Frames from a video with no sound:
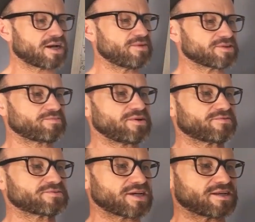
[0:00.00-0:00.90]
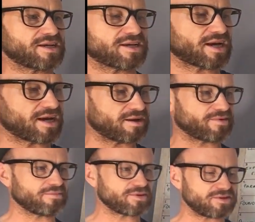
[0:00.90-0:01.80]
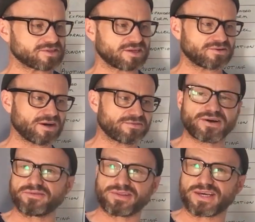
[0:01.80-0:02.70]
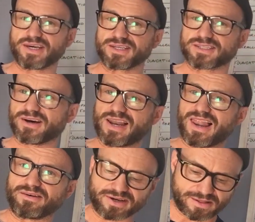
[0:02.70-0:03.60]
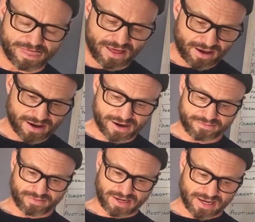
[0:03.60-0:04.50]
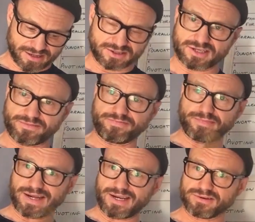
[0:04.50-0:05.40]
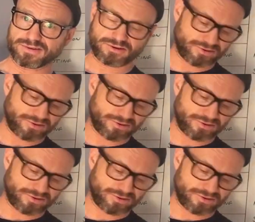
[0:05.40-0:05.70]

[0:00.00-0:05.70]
okay, but it's a beautiful technique. I've been using it for over the years and I love it. Again, I use it mainly on